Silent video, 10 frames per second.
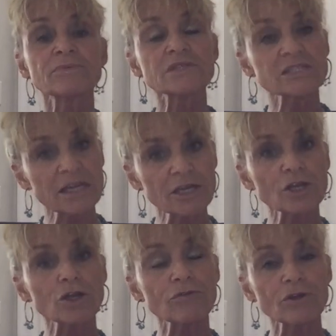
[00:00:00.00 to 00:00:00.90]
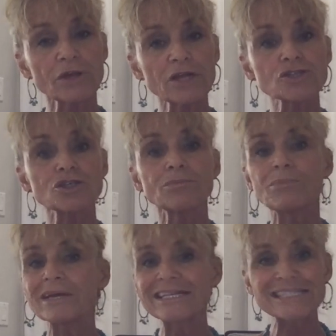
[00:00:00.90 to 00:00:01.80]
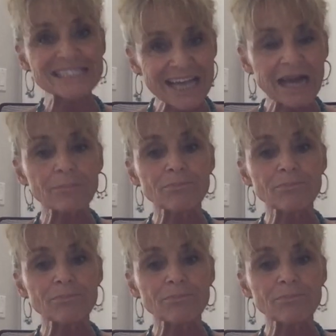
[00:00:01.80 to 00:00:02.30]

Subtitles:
to take care of our nation, but it's not